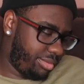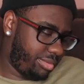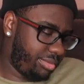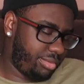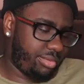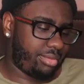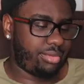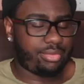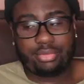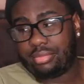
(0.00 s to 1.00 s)

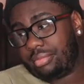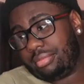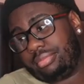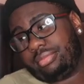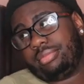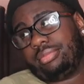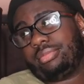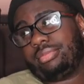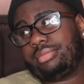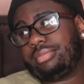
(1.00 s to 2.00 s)

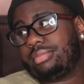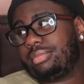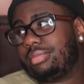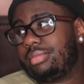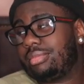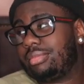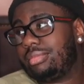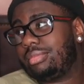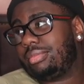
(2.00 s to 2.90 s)
No words are spoken by the person on screen.